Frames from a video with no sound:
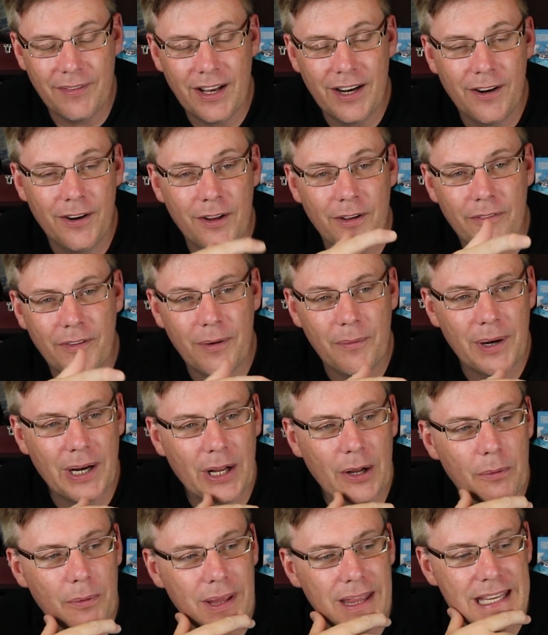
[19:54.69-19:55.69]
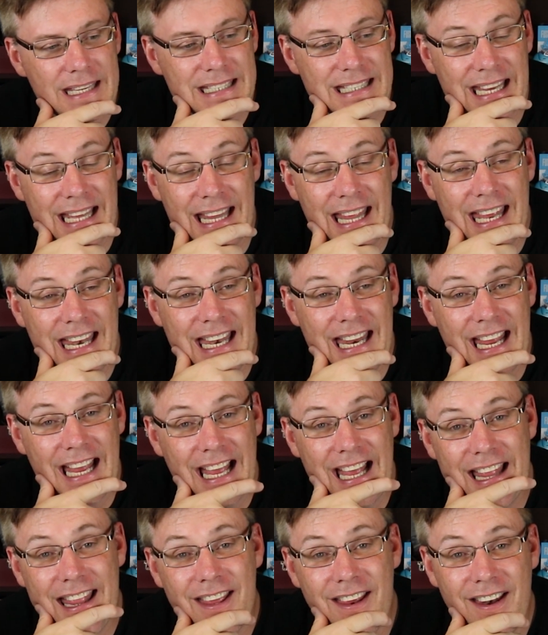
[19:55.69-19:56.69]
I don't know if I want to go with this. And
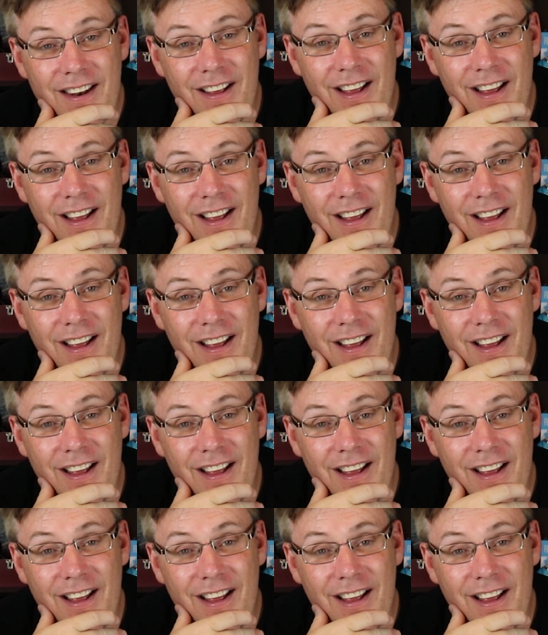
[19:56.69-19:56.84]
then